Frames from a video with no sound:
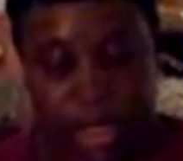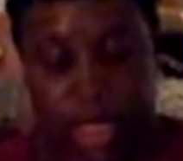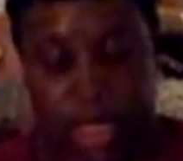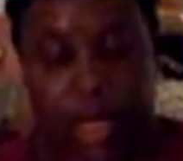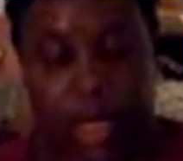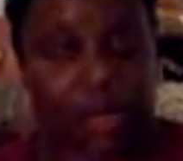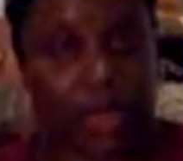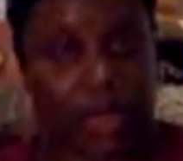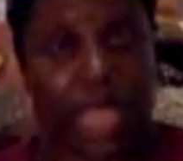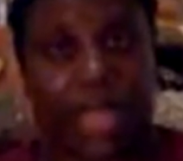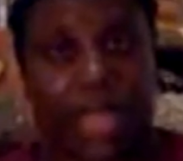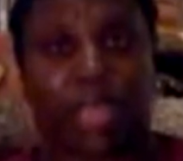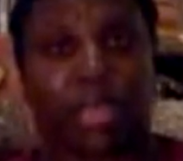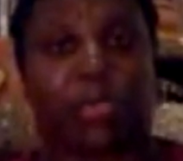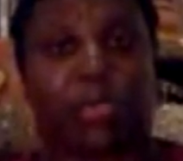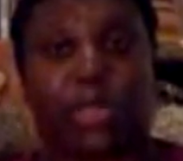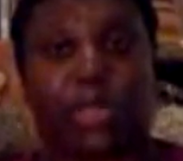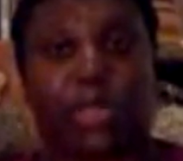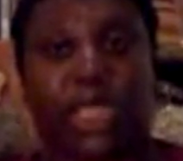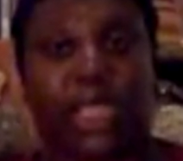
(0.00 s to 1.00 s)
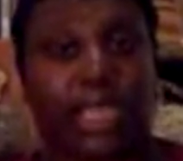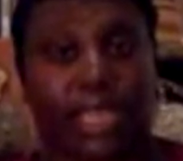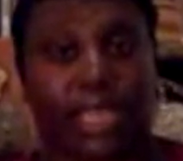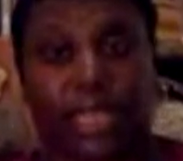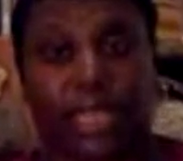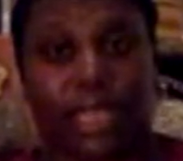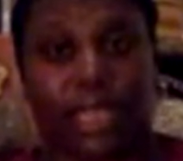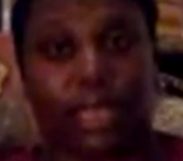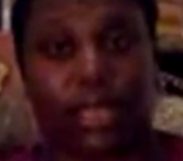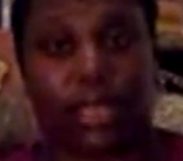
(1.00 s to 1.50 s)
it like
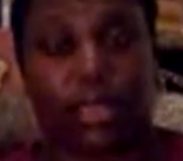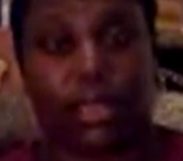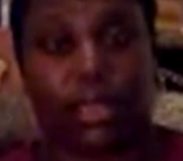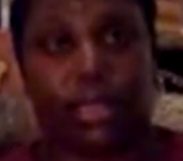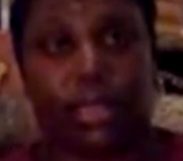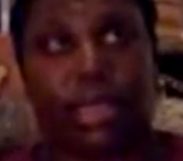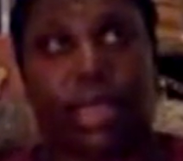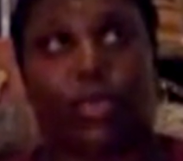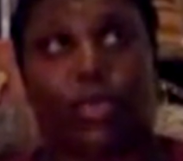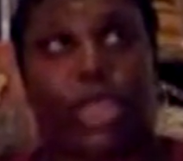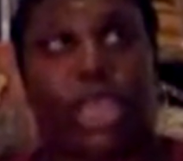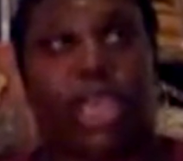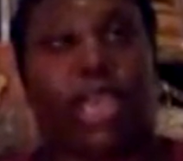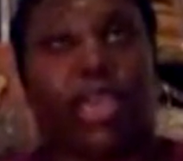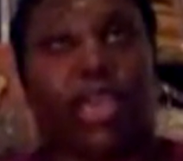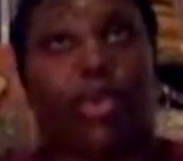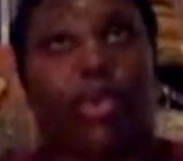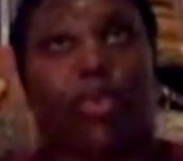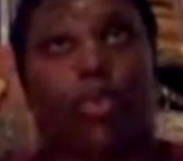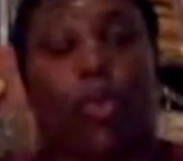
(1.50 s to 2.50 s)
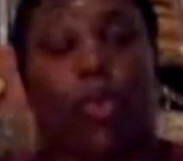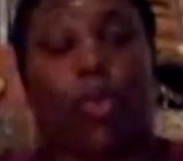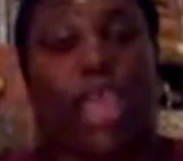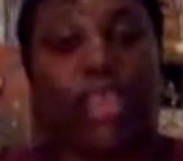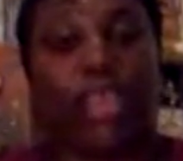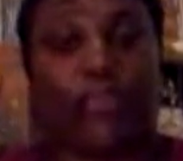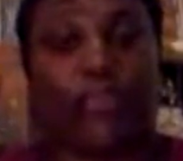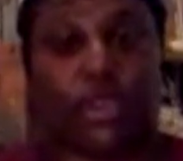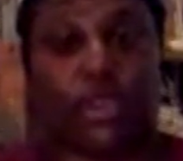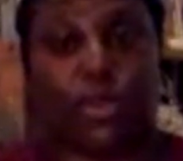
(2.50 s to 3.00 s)
completely, like we can't
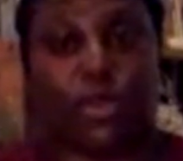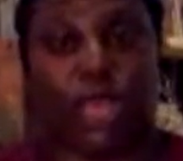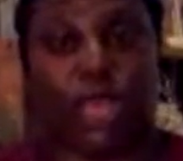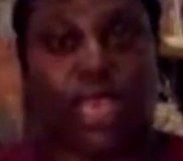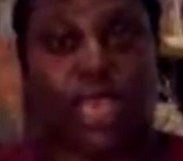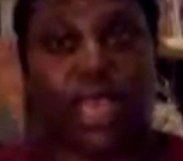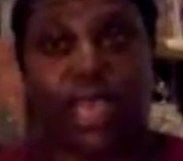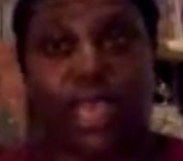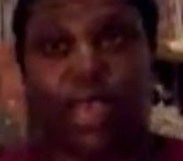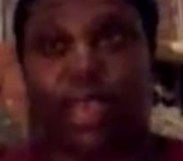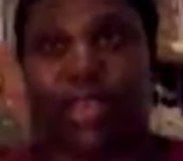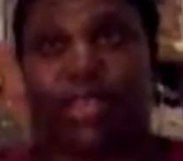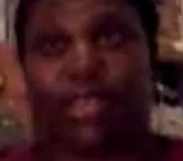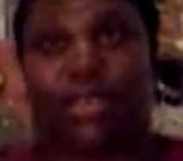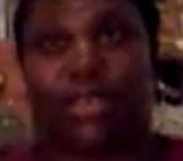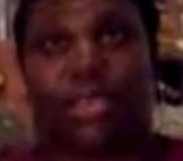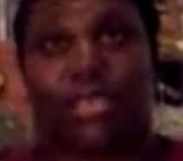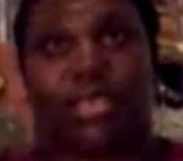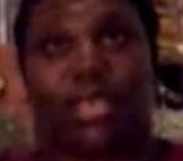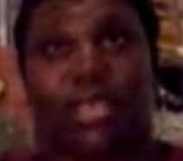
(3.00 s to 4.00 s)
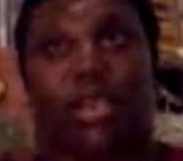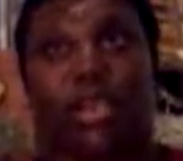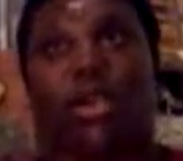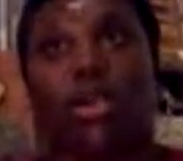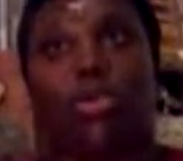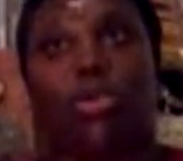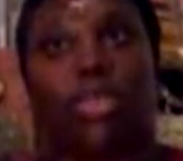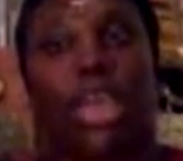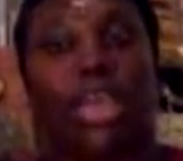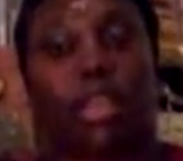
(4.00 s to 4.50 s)
waver. We can't say, oh,
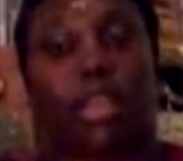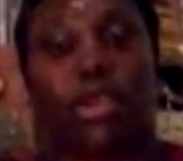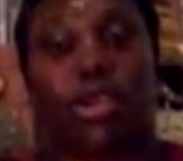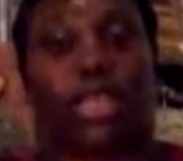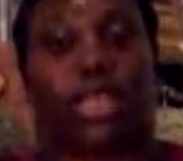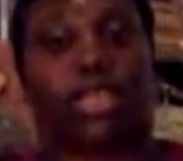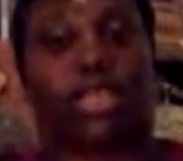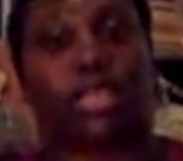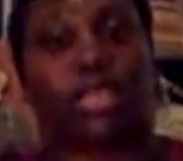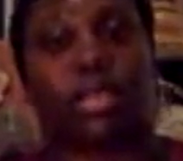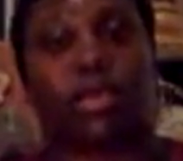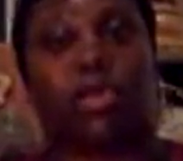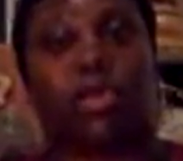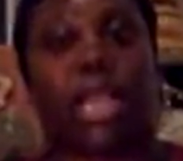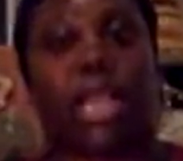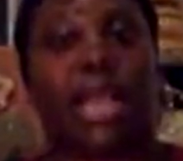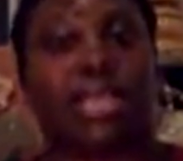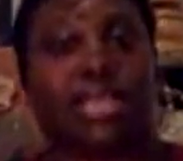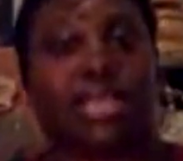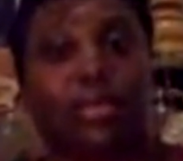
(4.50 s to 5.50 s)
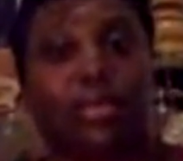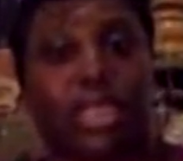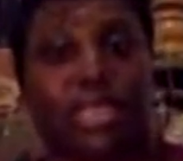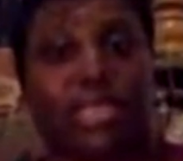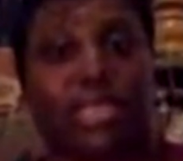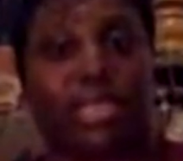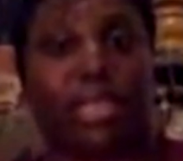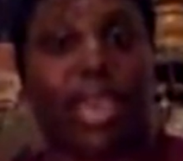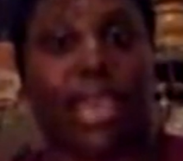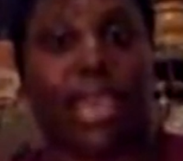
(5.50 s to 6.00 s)
that law doesn't apply to me
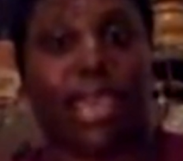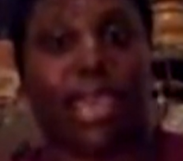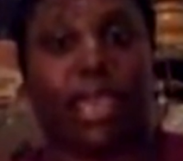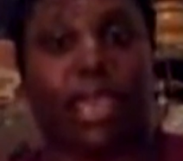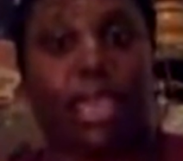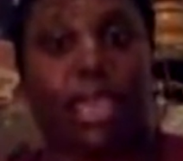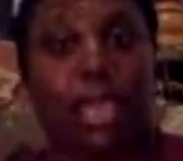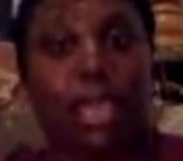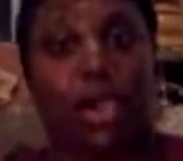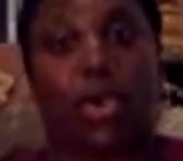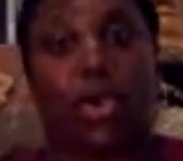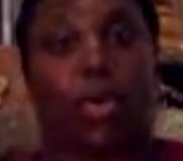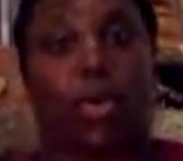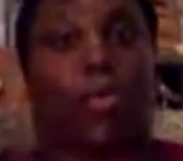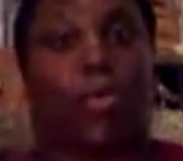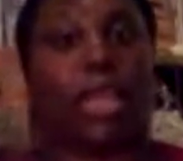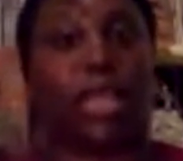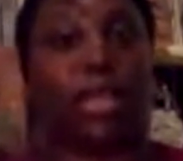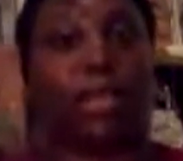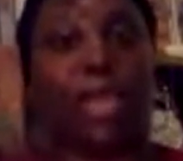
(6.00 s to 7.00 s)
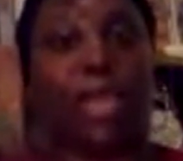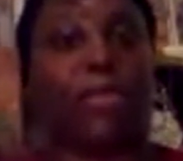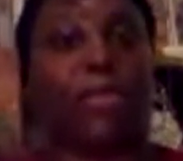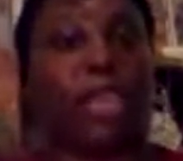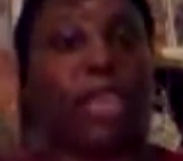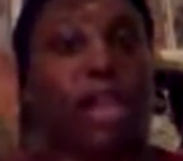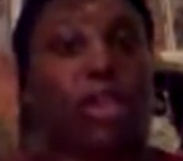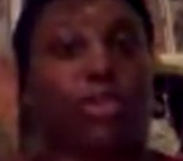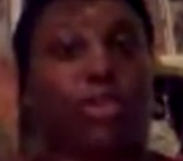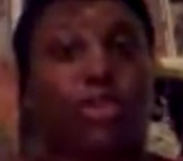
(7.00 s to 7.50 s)
today. Oh, but maybe
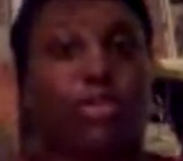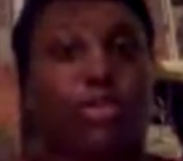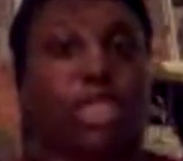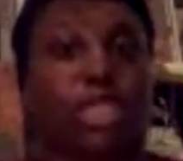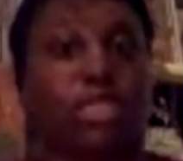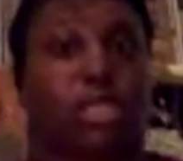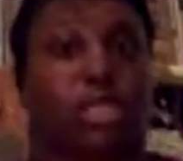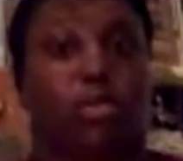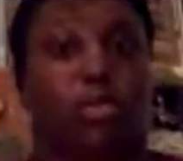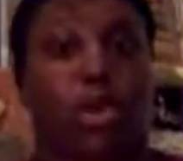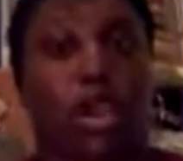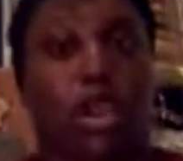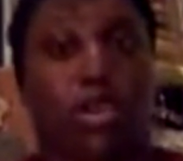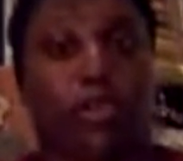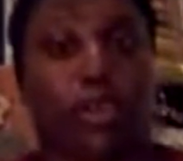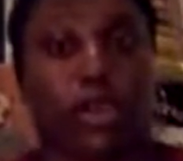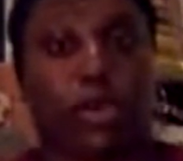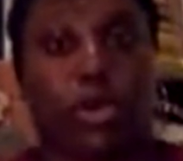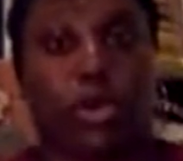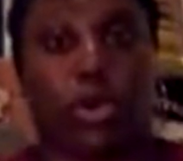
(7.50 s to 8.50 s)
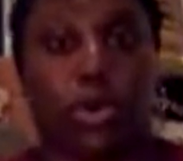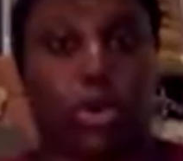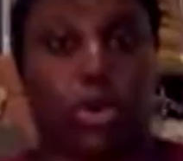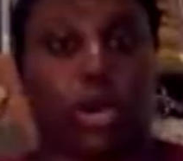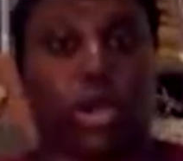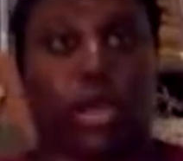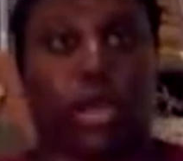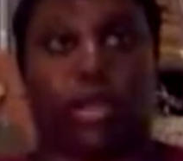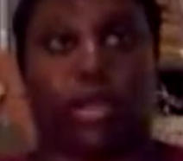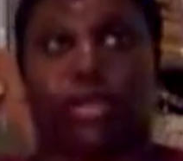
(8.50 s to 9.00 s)
I'll use it tomorrow,
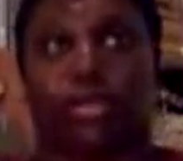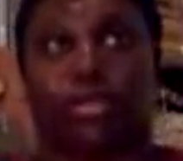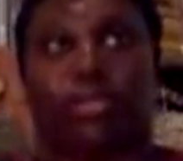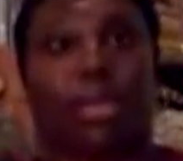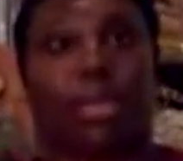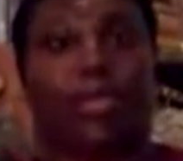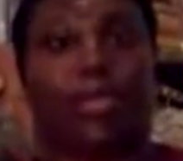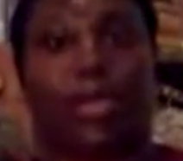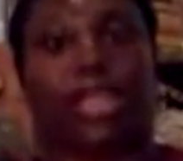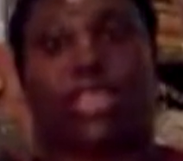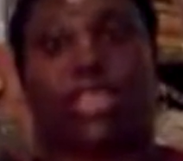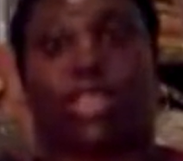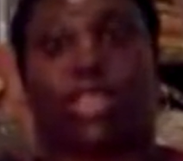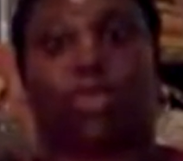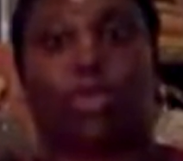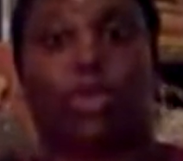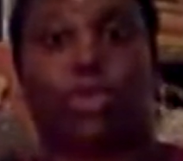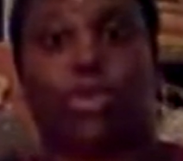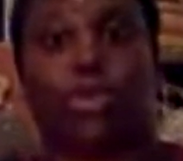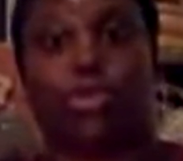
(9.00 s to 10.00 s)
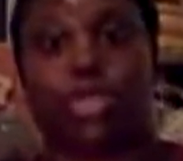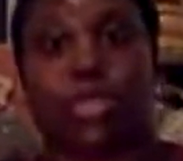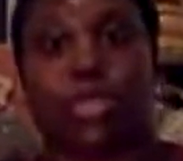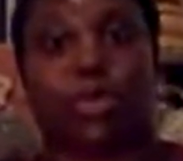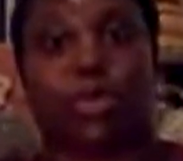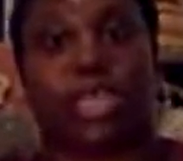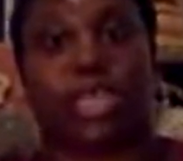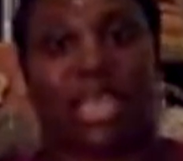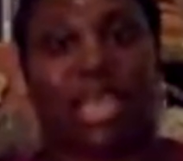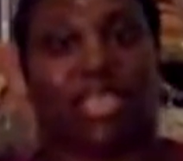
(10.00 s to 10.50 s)
or maybe I just won't use it
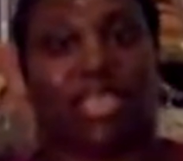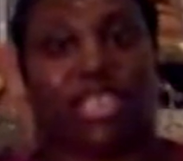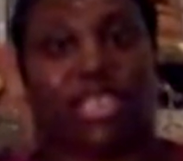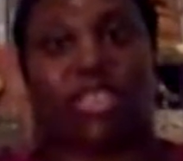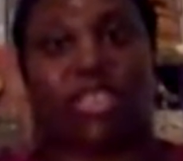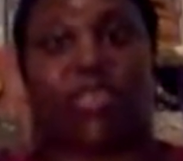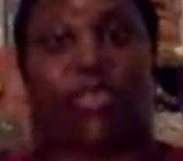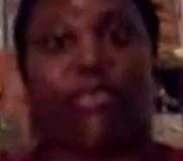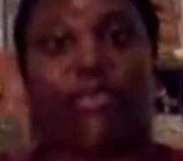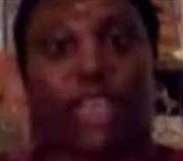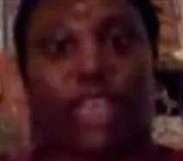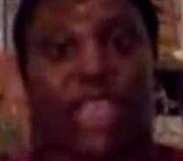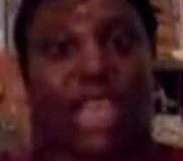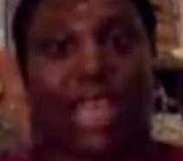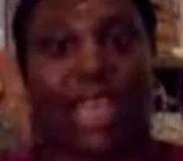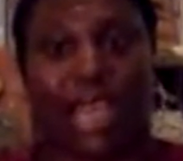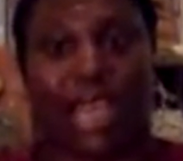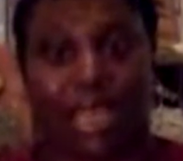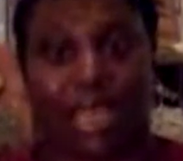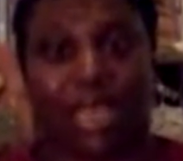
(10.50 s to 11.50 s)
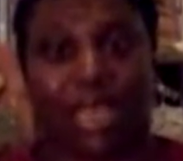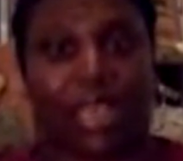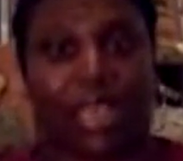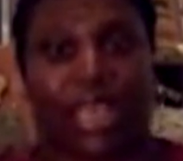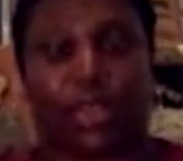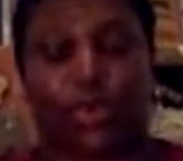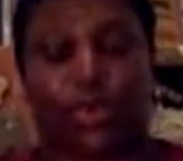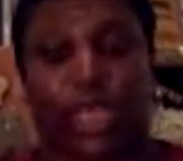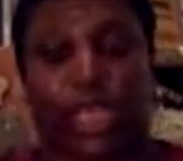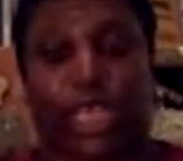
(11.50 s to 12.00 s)
because I just don't feel like I
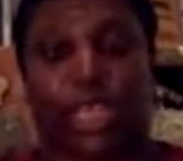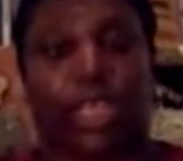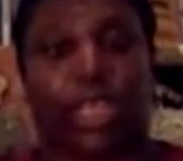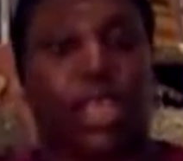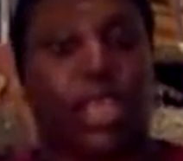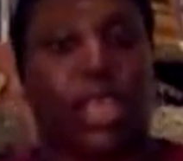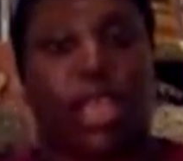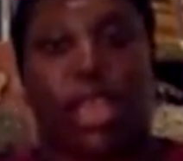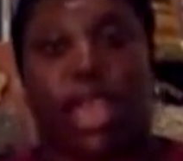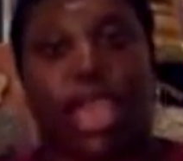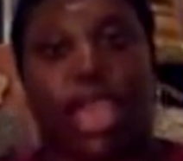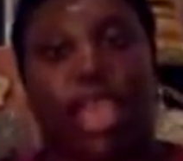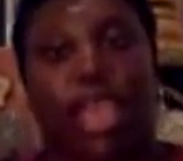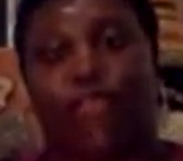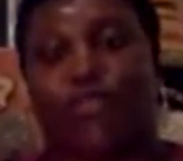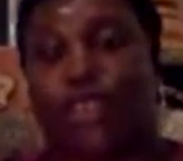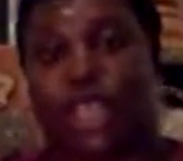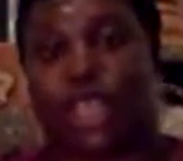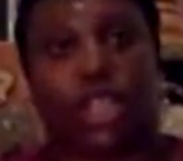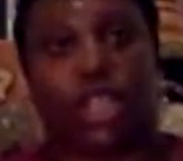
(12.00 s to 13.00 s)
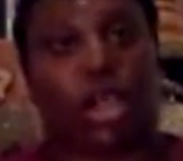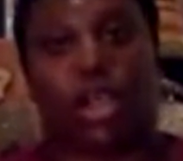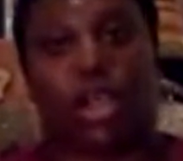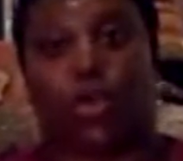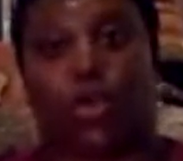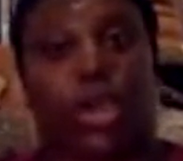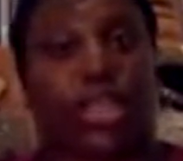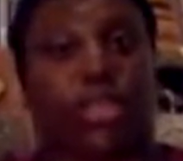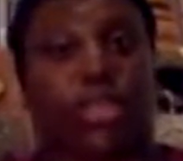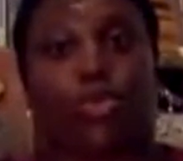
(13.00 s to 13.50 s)
connect with it. Every law,
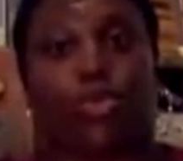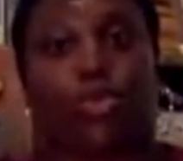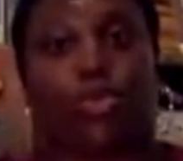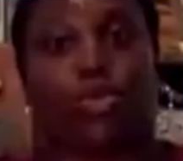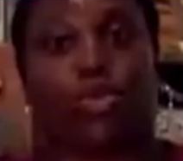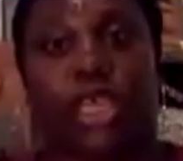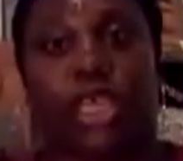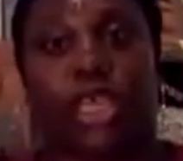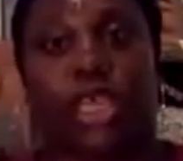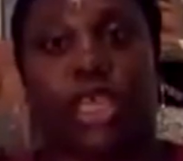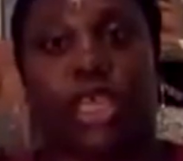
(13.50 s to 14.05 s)
whether we